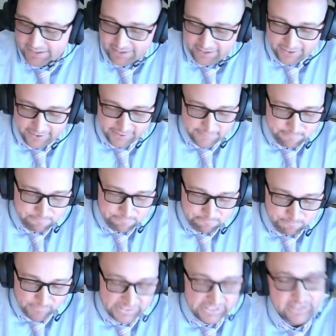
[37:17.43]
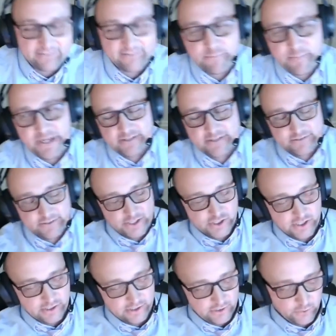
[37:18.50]
He had the biggest crush
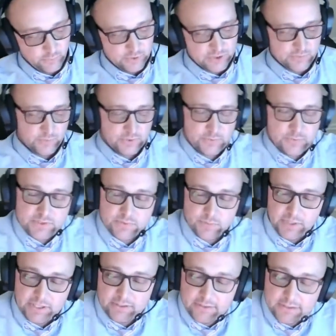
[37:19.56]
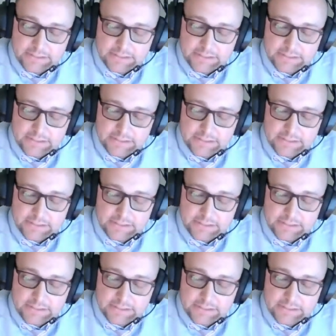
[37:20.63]
on her, dude, which was sweet.